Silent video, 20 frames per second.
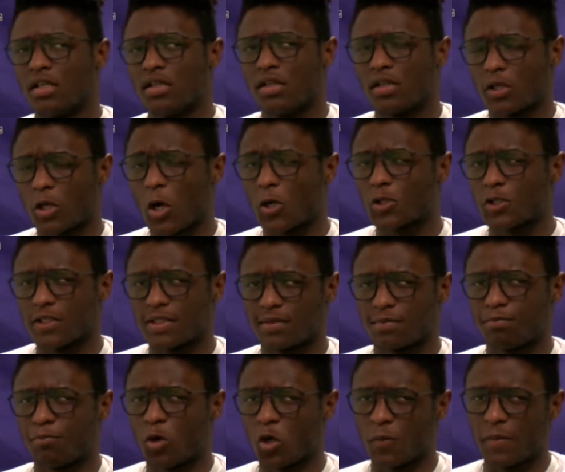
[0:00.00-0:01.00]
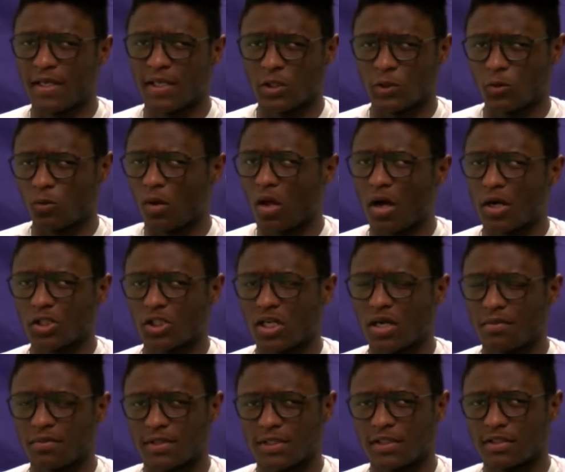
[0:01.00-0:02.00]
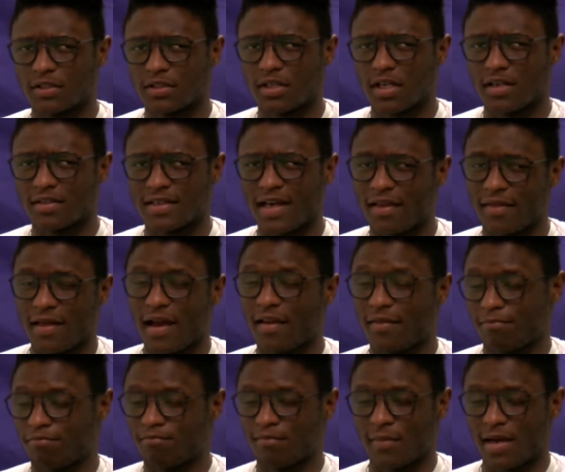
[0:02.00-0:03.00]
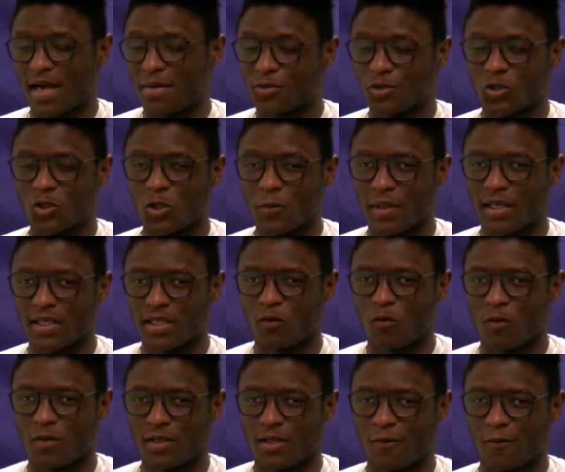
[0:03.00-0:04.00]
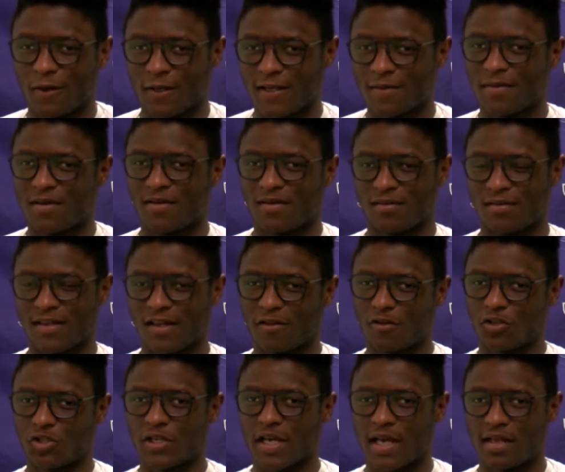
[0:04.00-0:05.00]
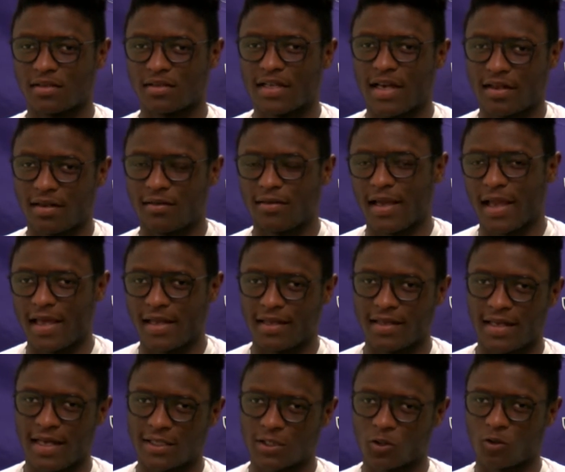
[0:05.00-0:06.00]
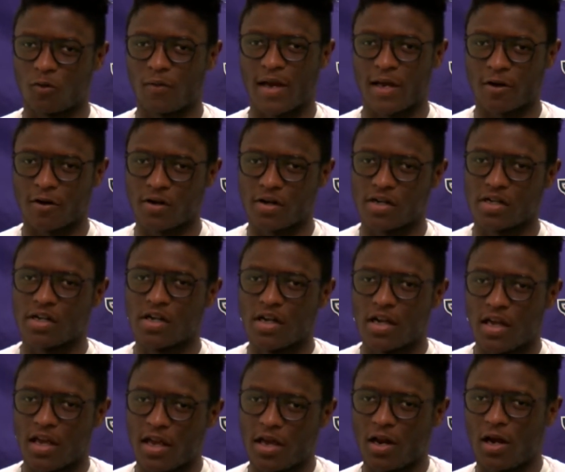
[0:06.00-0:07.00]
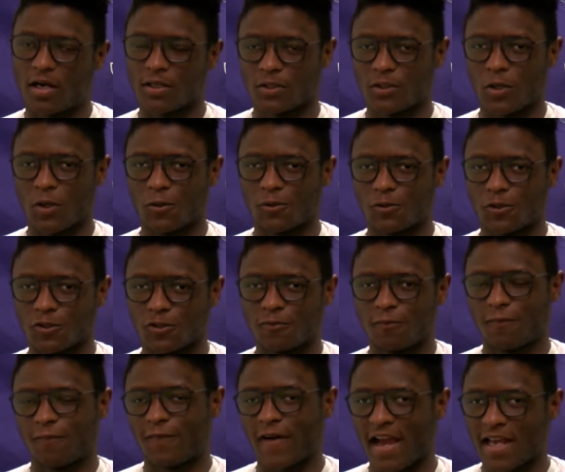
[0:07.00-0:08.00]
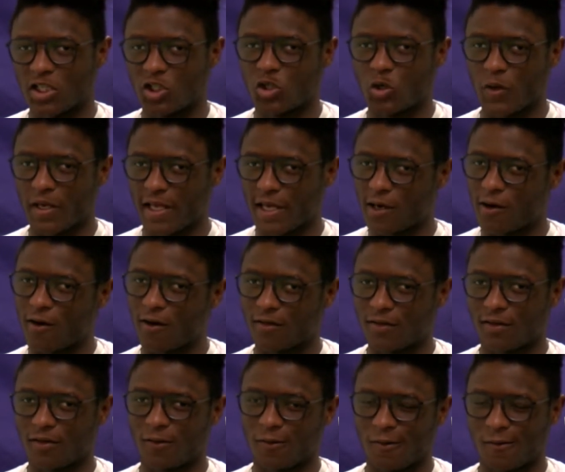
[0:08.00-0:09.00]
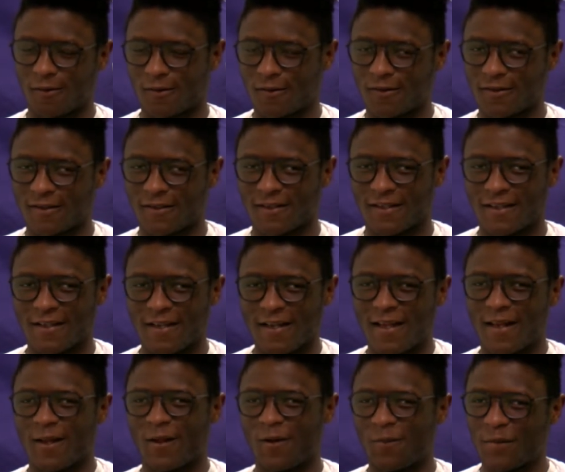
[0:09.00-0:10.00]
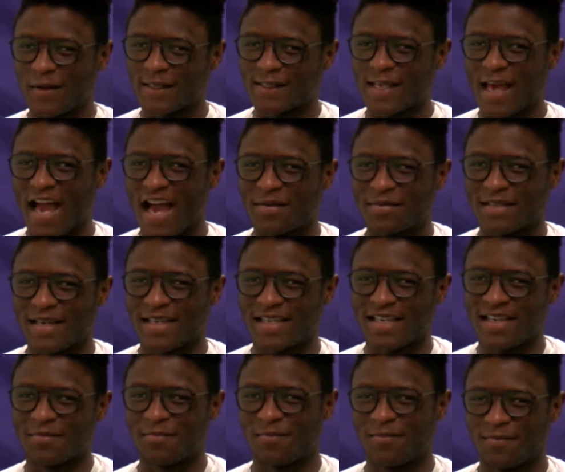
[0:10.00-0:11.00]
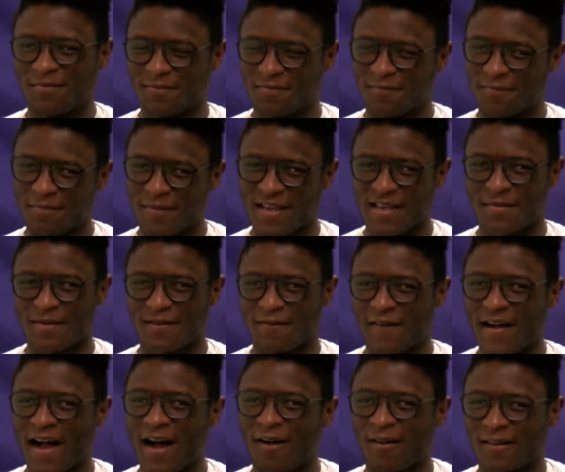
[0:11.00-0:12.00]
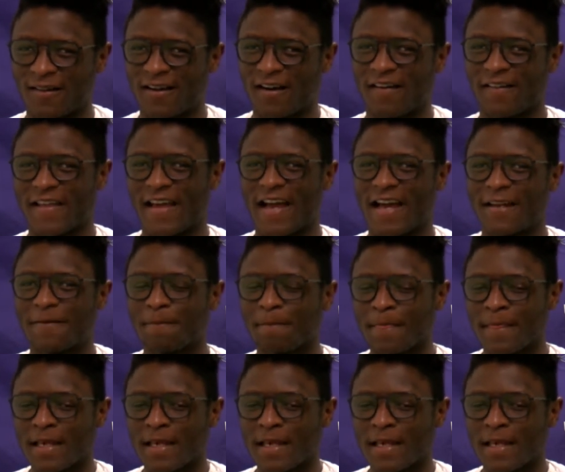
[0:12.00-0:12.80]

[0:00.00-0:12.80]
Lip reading: The coaches put me into long jump just because I'm assuming they want to give me another chance at hitting that school record, and also just fine-tuning all the little mishaps that keep making me foul and all that.